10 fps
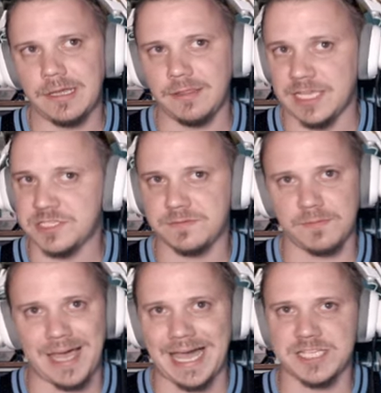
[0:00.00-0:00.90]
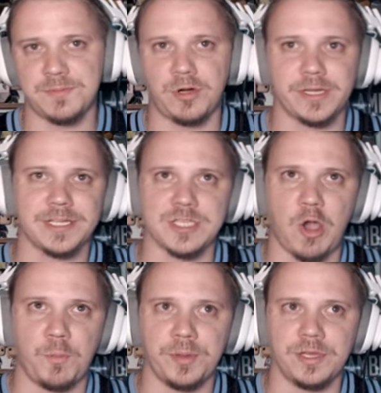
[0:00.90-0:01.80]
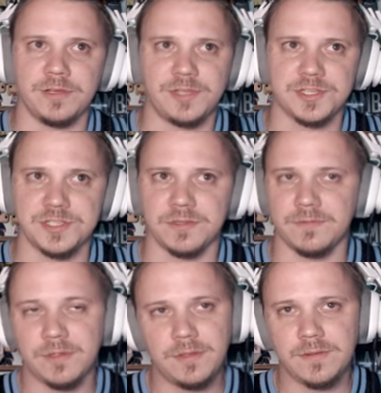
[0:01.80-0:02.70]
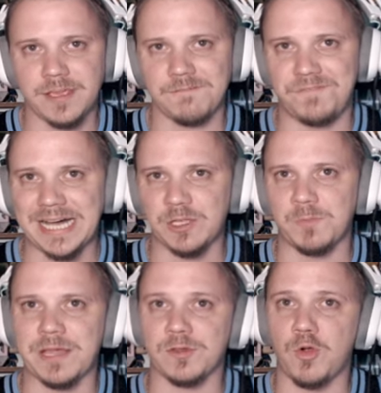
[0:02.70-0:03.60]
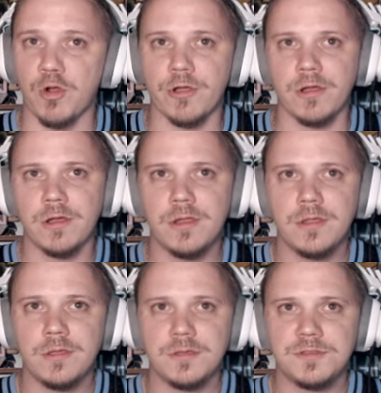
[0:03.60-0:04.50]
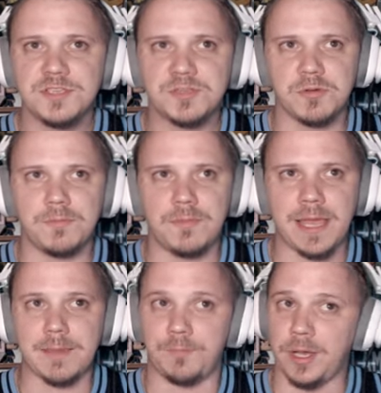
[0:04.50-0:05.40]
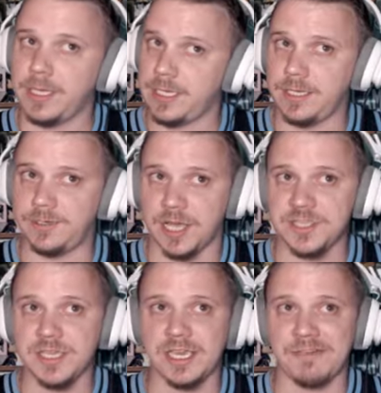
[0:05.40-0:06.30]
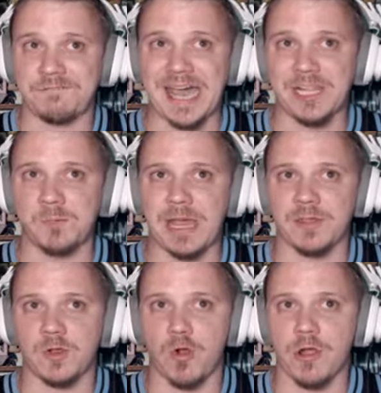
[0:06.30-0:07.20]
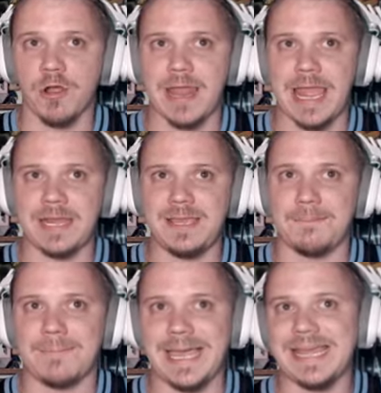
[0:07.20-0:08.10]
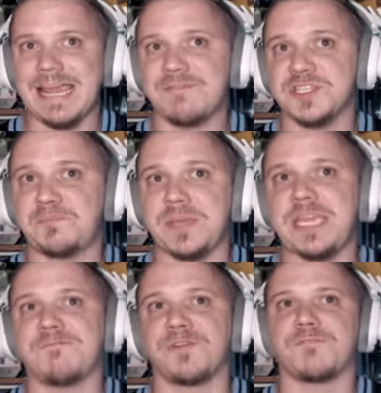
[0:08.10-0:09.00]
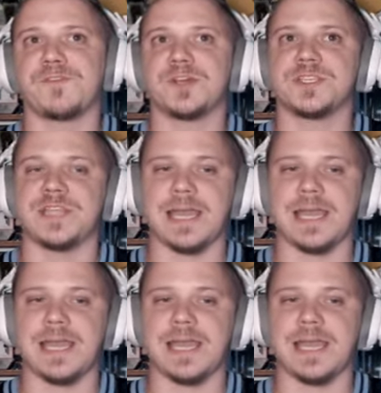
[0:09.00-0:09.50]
unless Oxmal gets open and doesn't get followed by the corner. This one might, but he doesn't get followed by the corner, and he might have the speed for a first